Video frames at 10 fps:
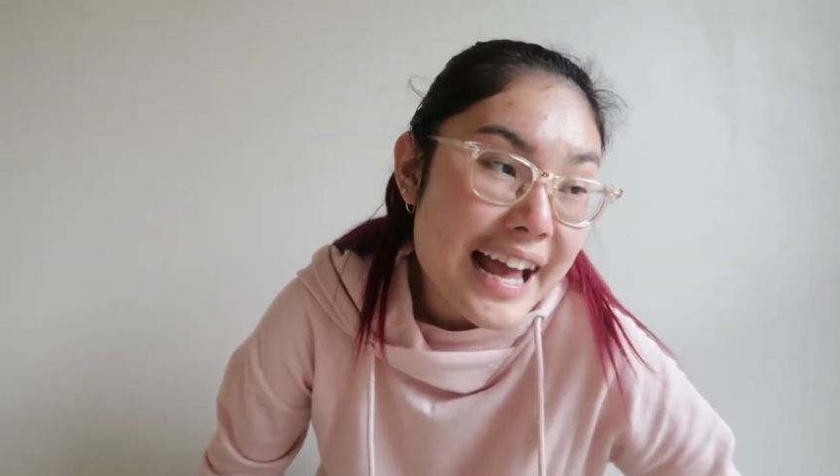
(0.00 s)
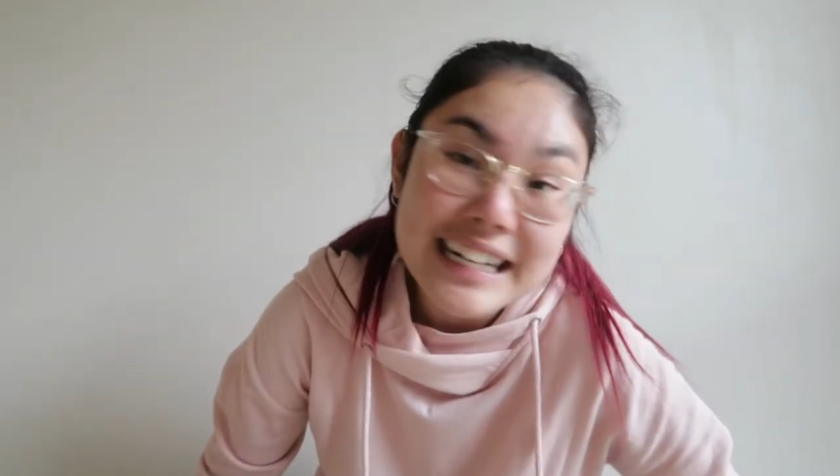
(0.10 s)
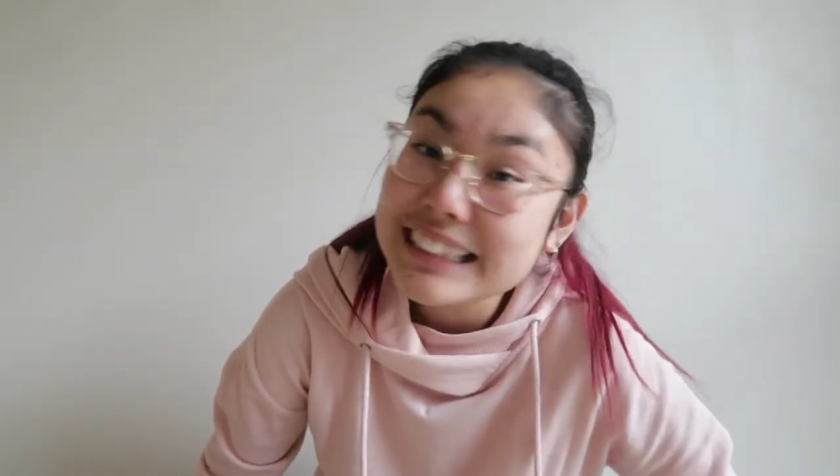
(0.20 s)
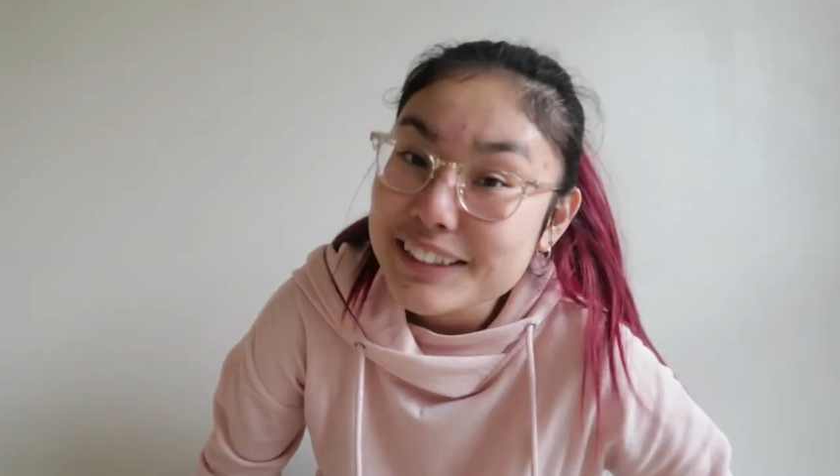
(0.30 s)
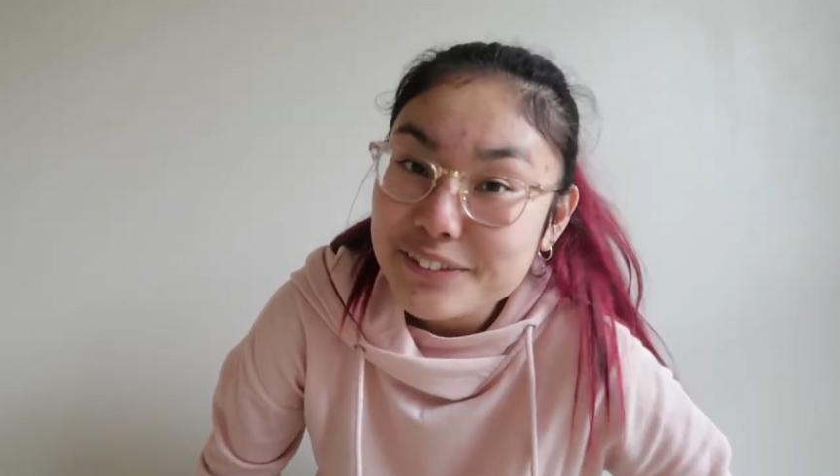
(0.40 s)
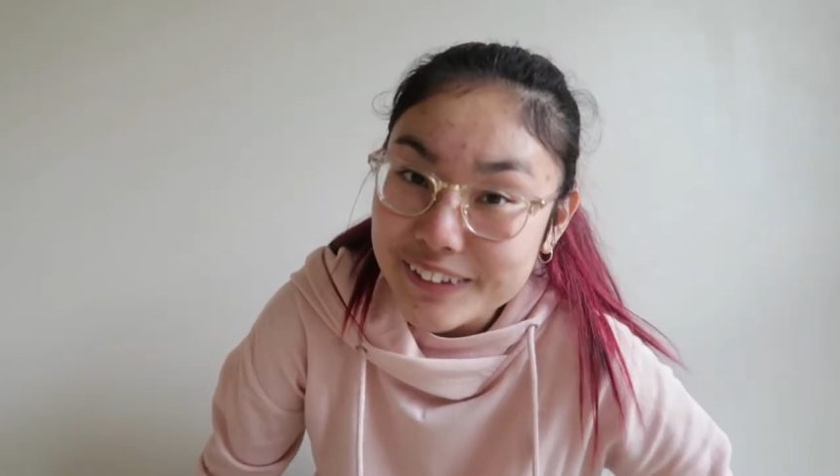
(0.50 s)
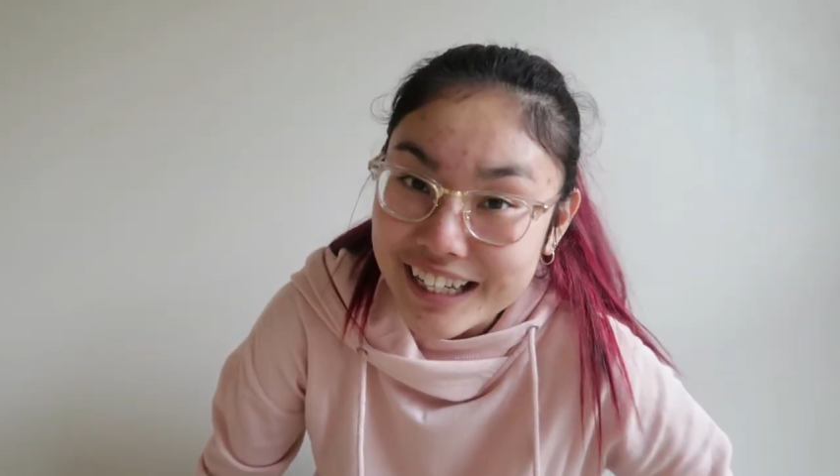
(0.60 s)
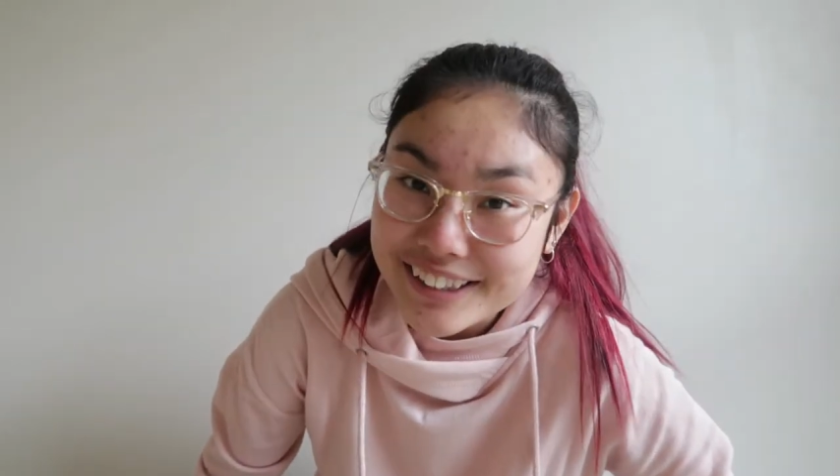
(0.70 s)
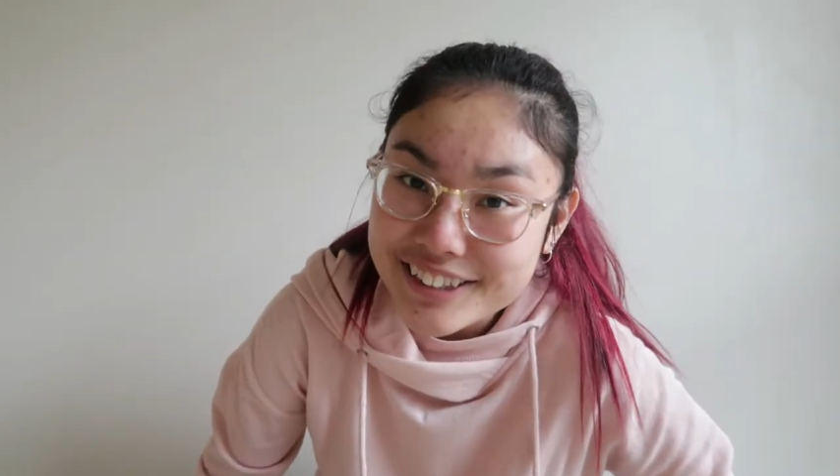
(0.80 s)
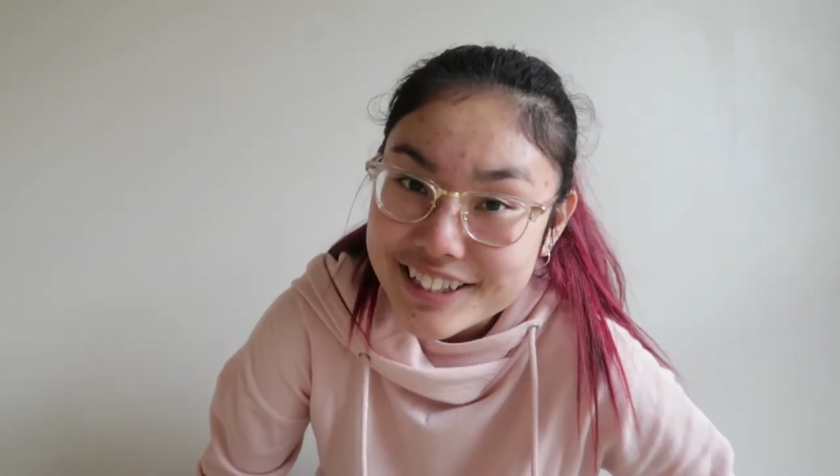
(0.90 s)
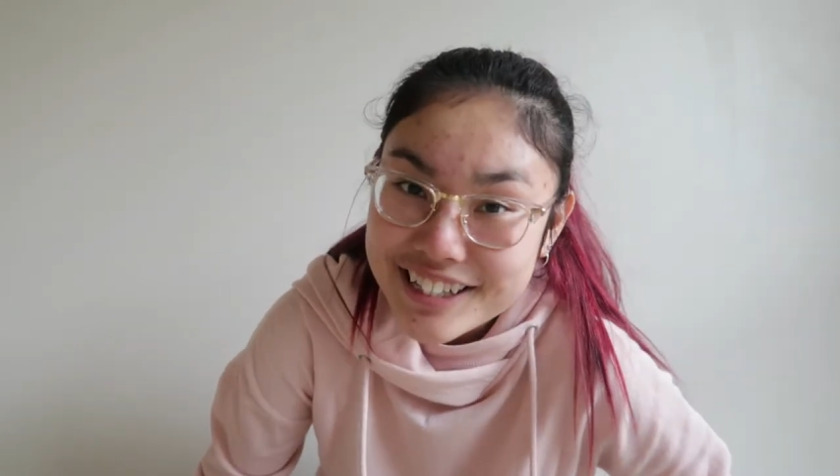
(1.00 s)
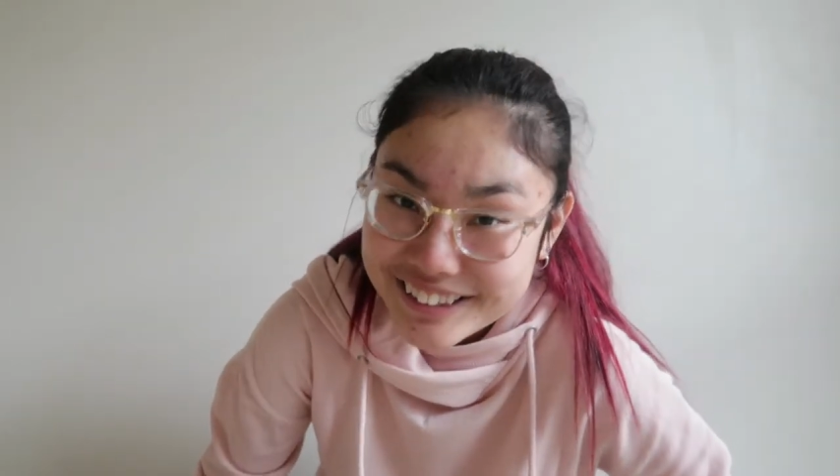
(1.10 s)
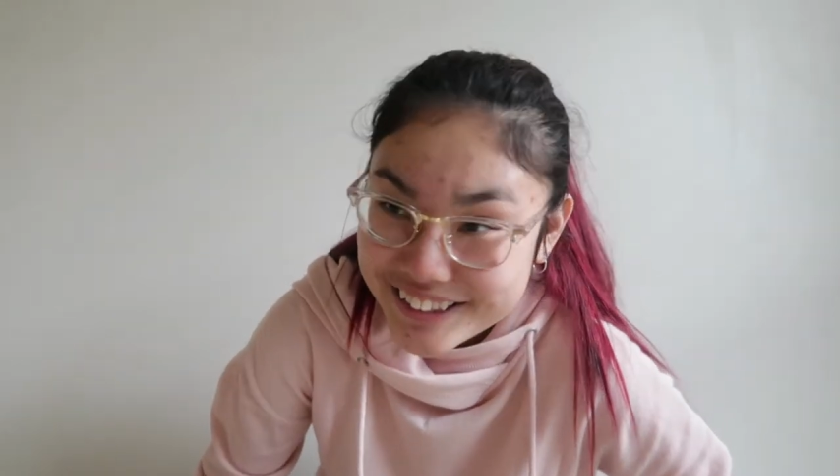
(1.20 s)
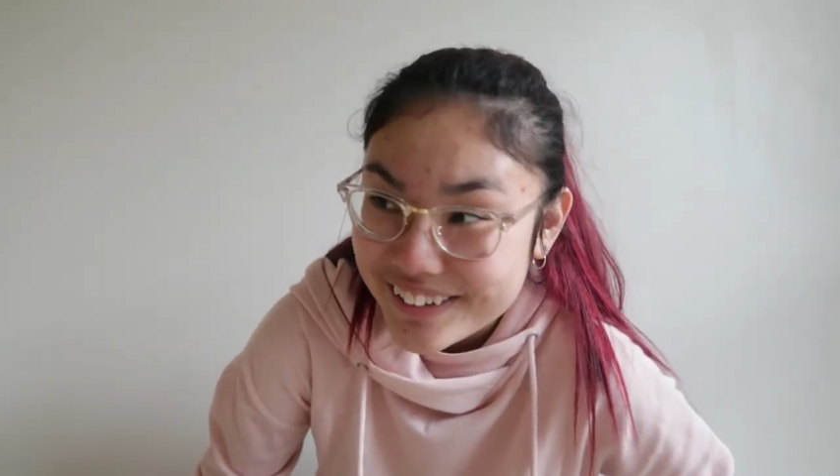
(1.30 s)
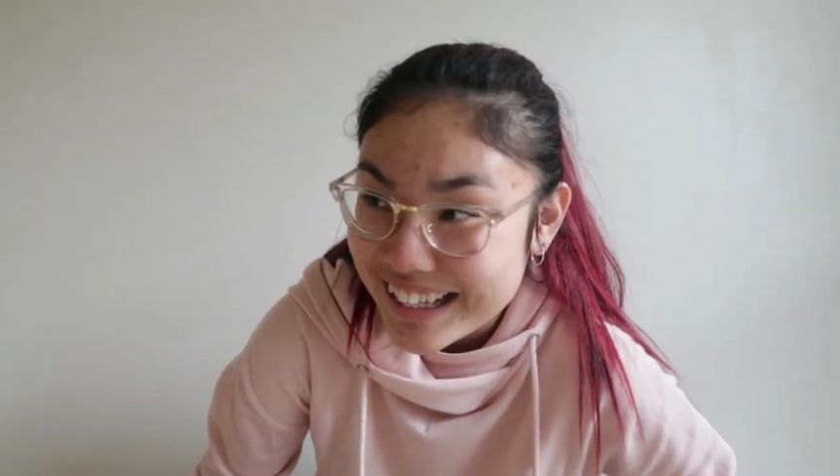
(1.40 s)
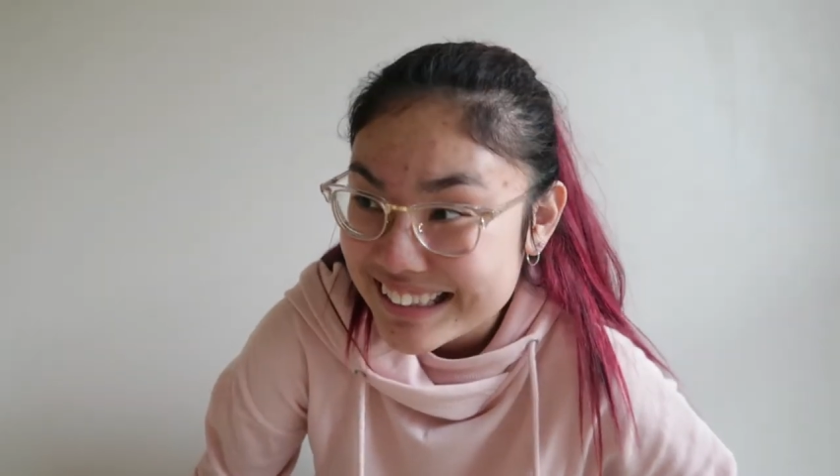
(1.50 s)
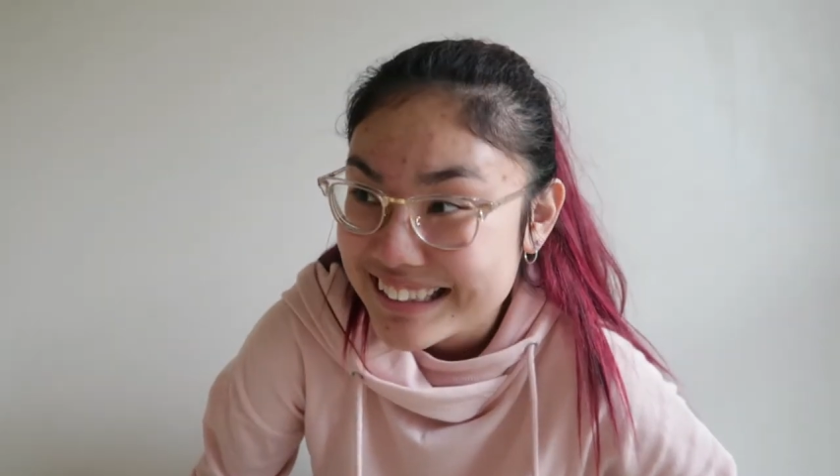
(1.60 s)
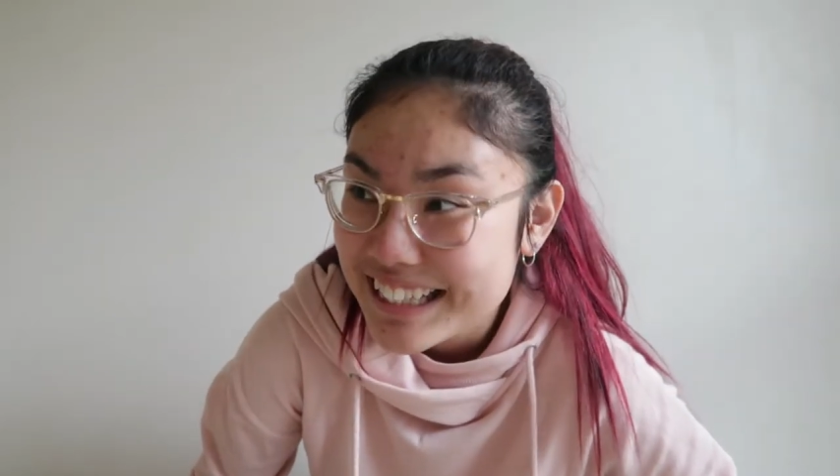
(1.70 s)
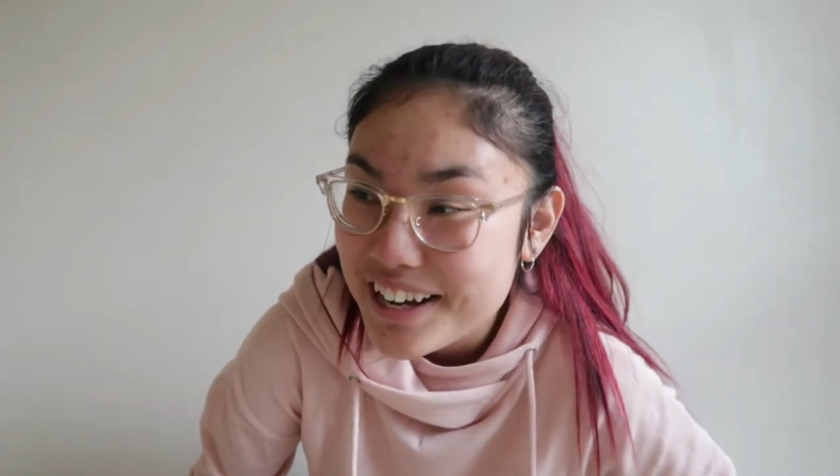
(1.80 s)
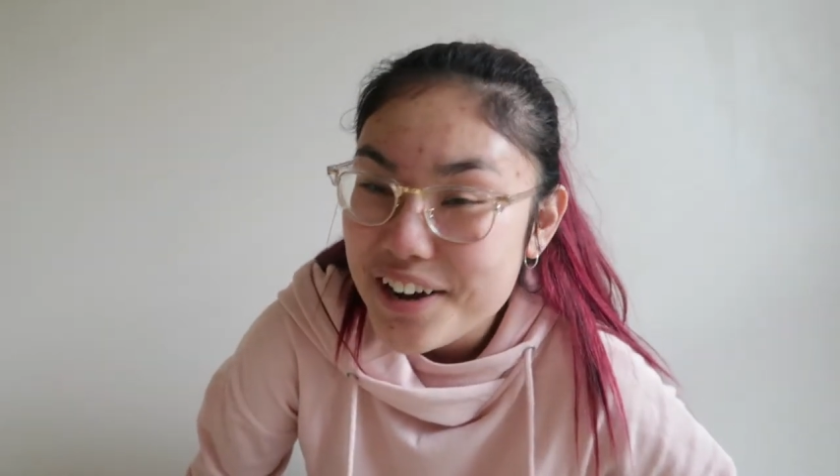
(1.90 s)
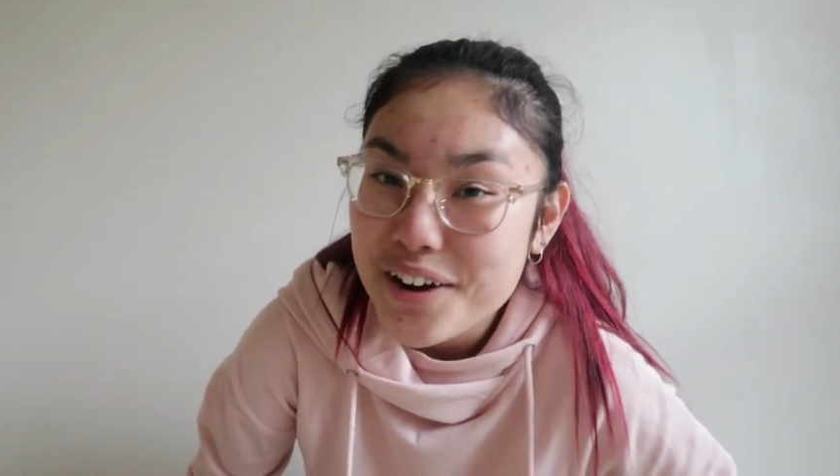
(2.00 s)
and it didn't flush, so that's